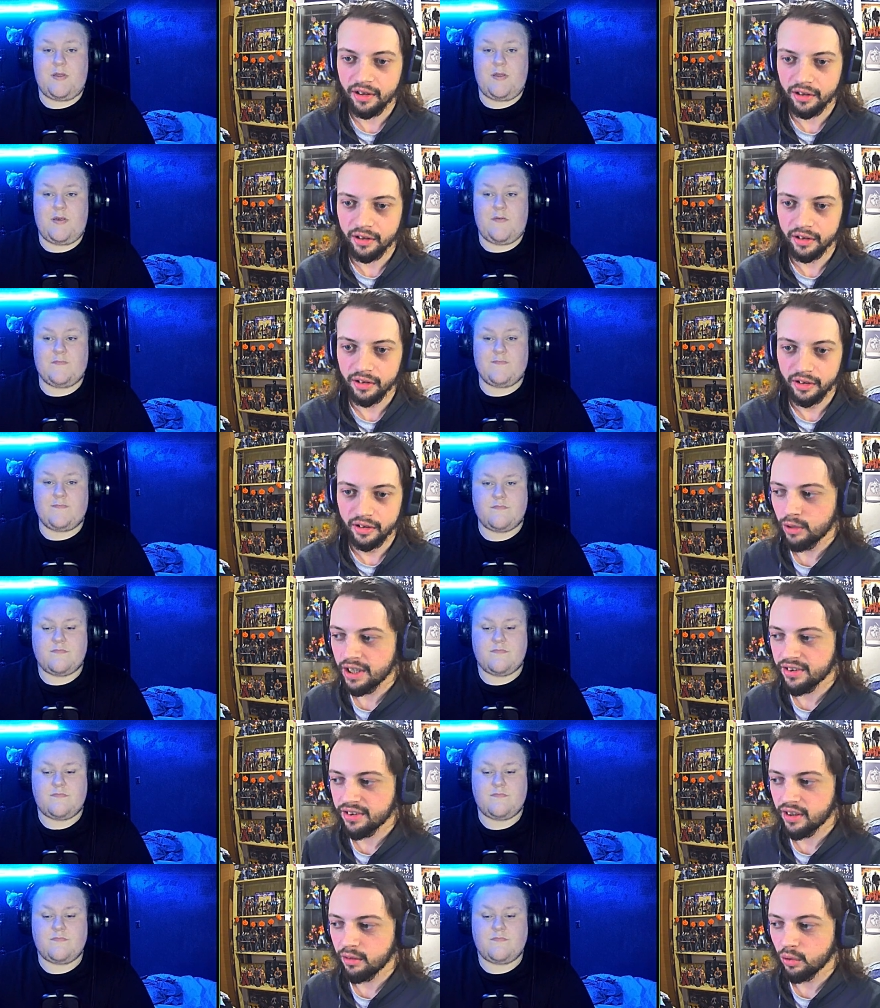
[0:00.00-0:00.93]
Speaker 1: it on. The
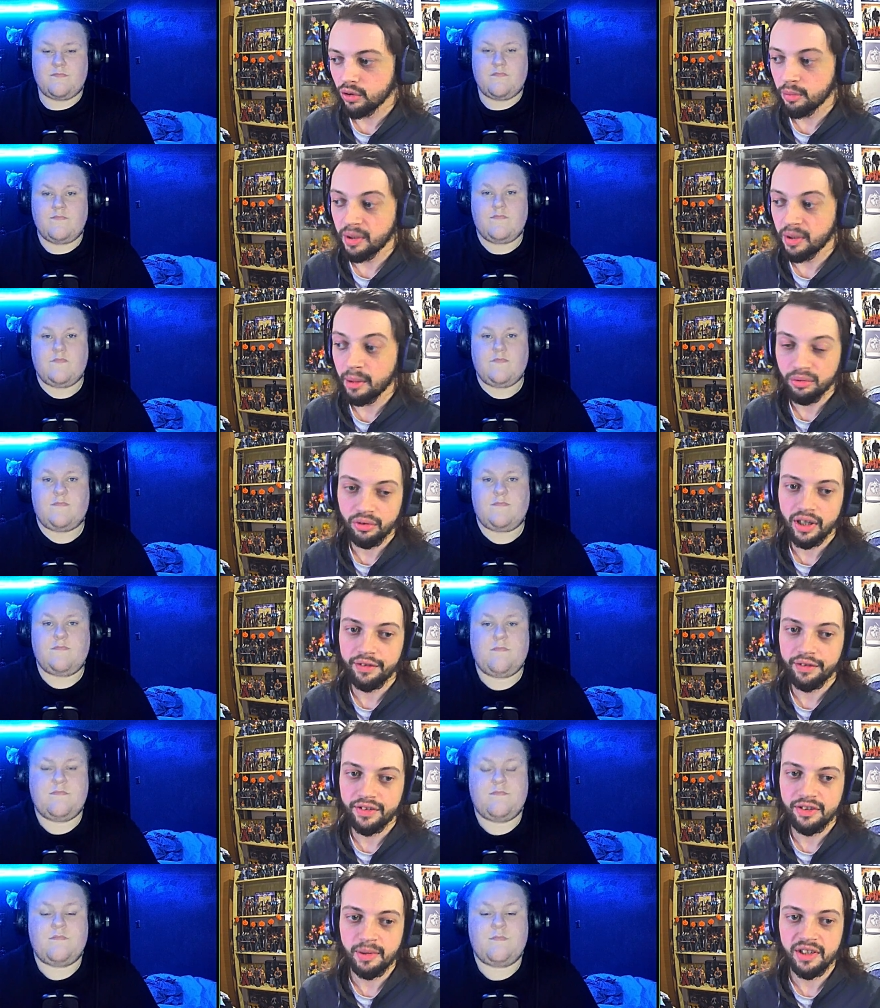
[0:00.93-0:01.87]
rest of the, well, the people
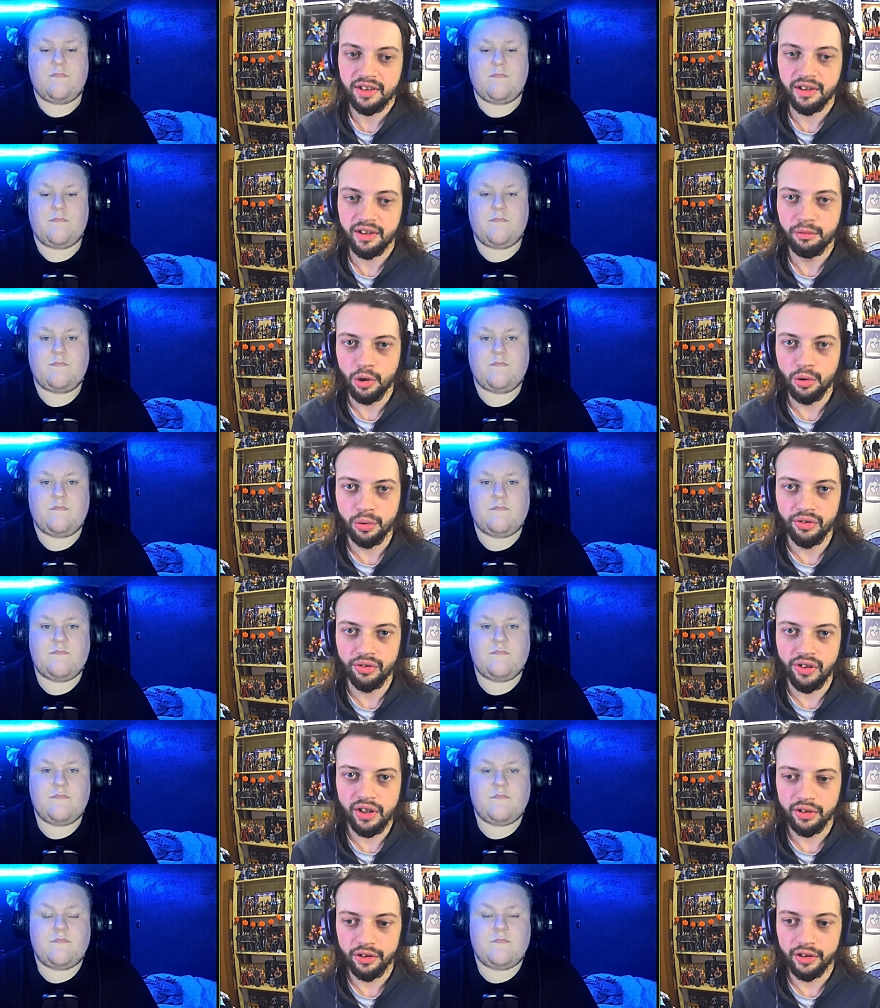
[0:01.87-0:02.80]
left is basically Rose,
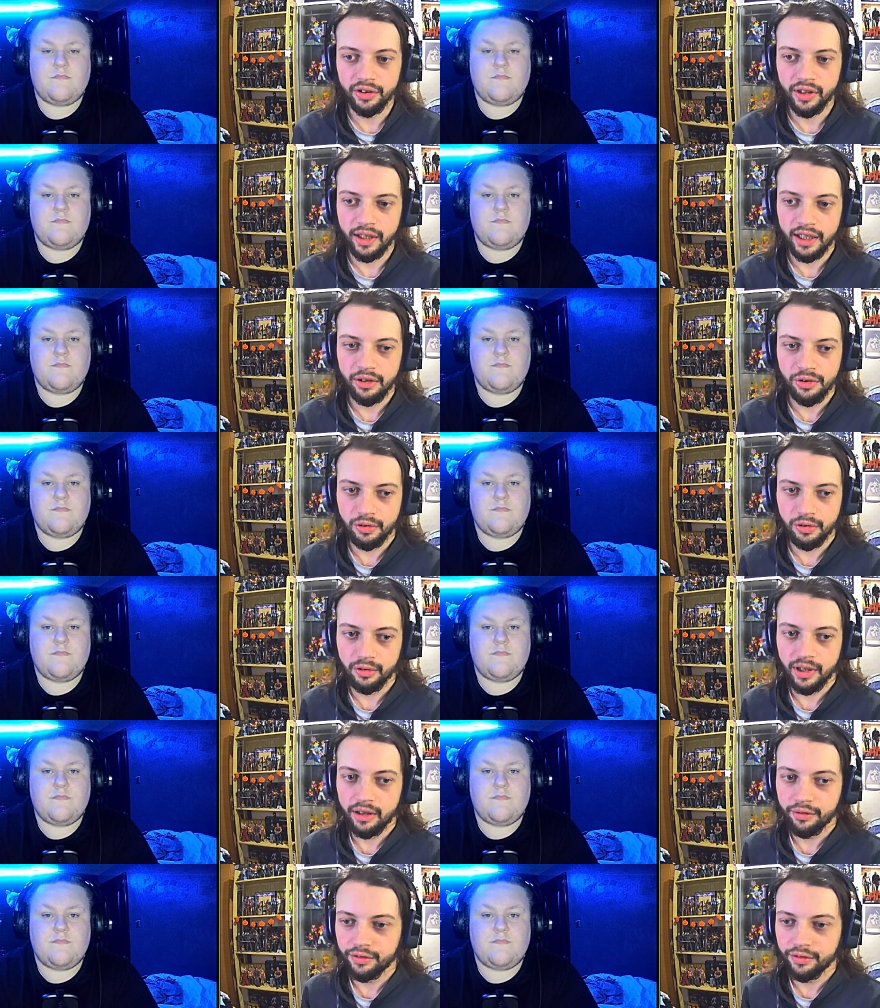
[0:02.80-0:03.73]
Dylan, and Andrew.
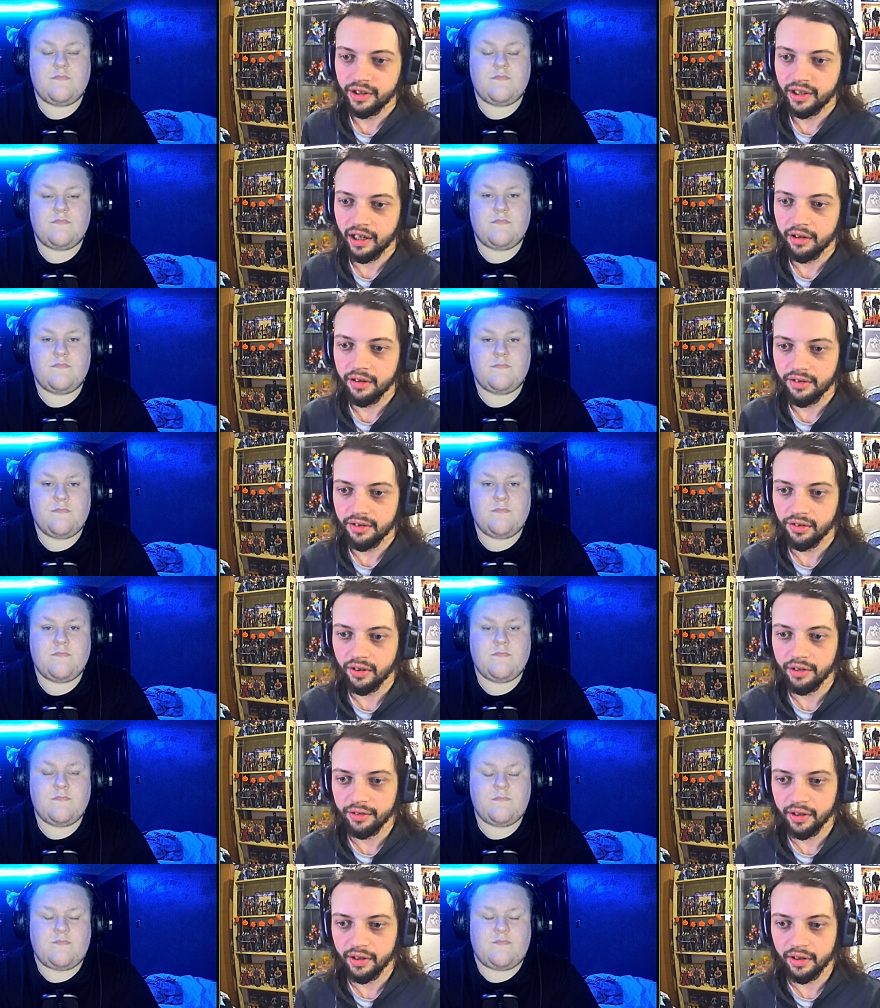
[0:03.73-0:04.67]
They're the three characters
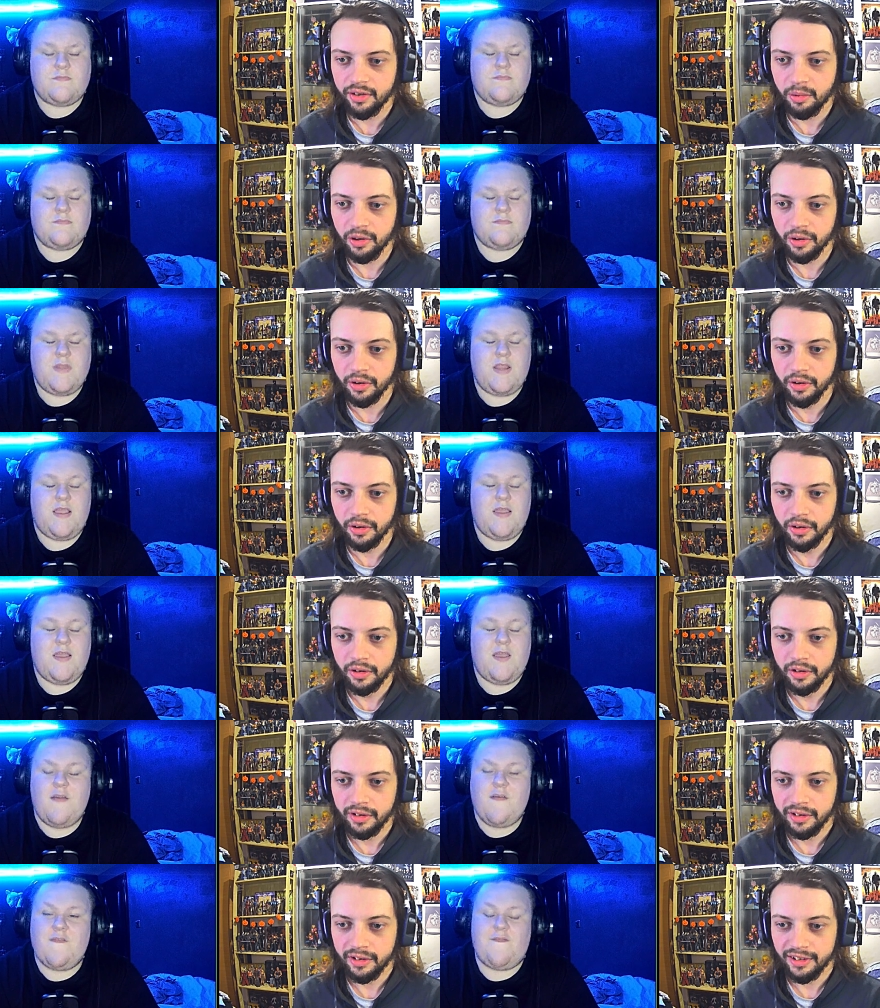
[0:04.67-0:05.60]
left at this point.
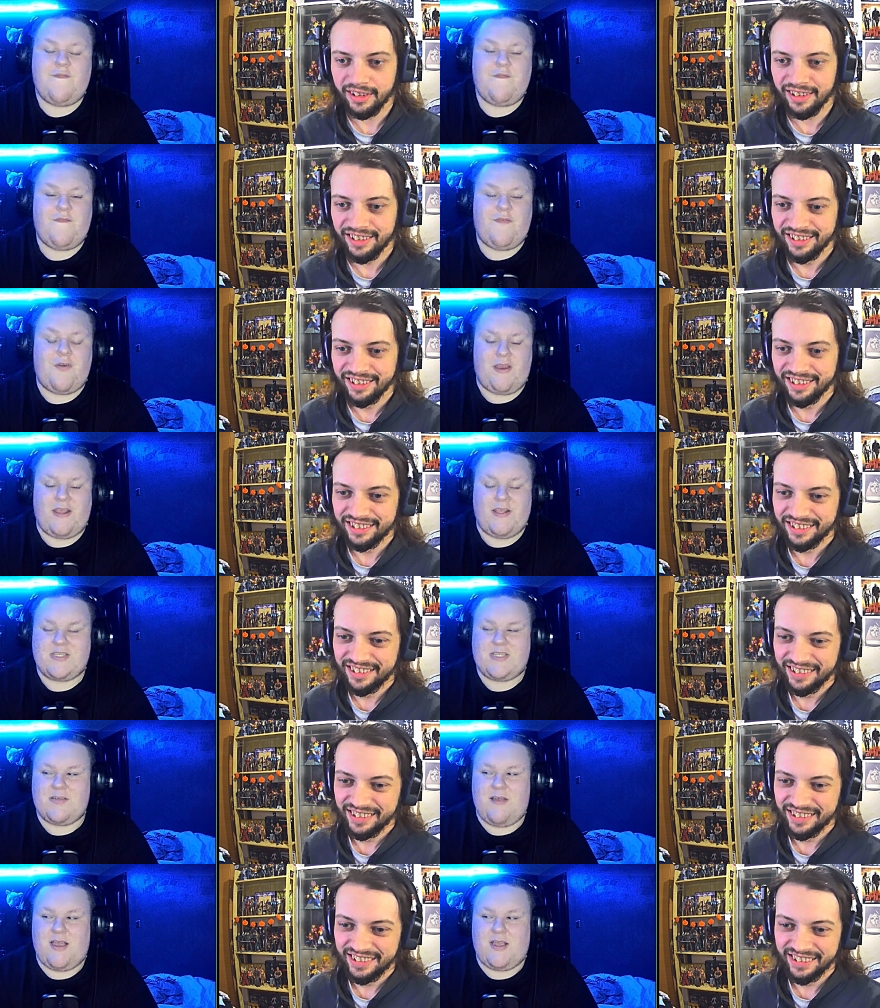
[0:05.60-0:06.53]
Speaker 2: Funny
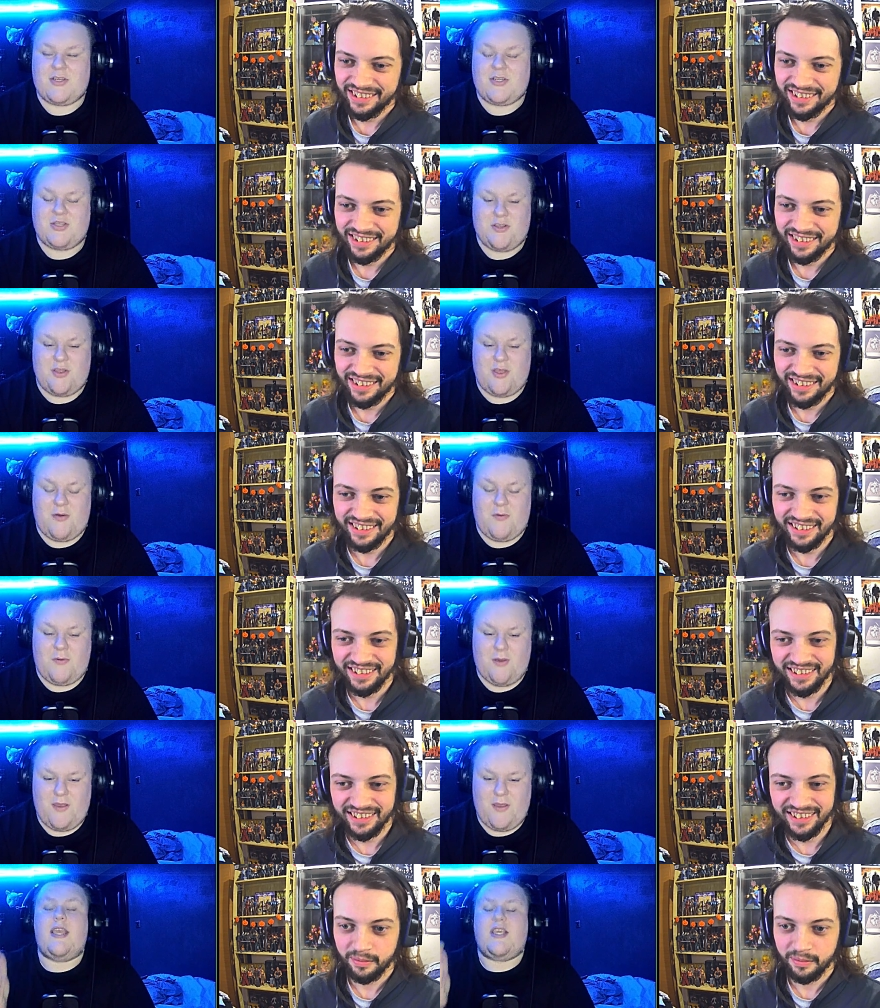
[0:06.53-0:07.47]
interaction, though.
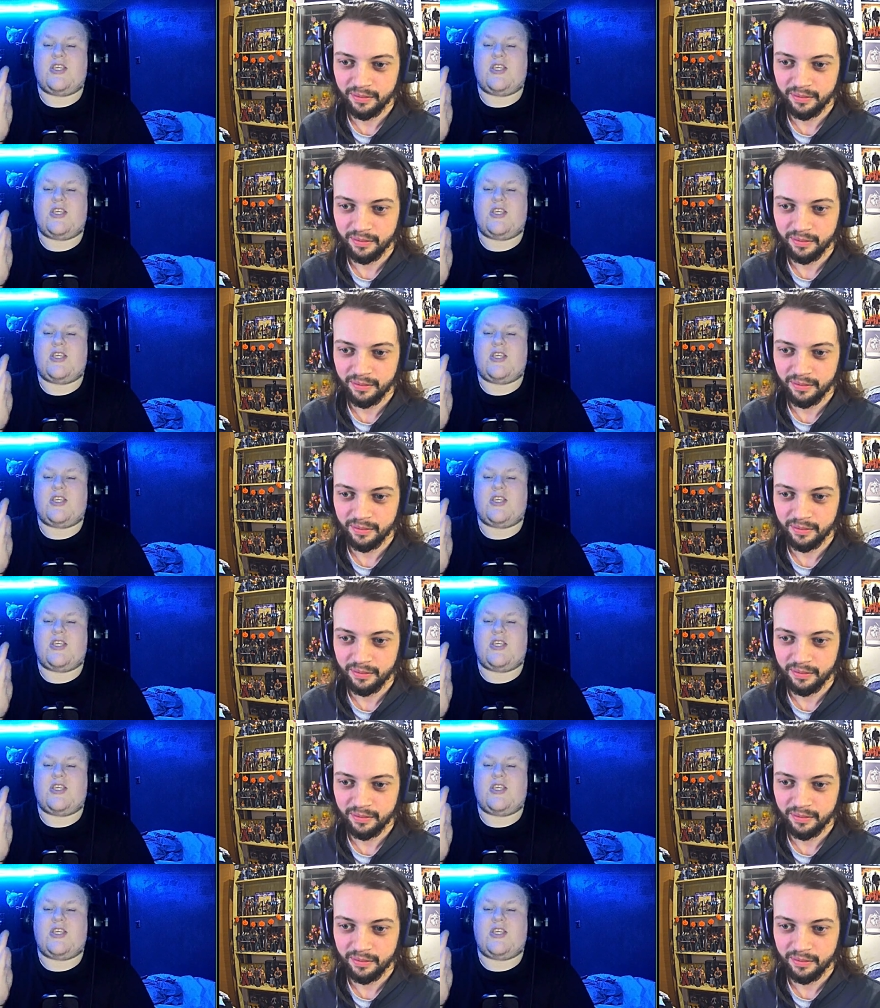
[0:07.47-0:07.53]
He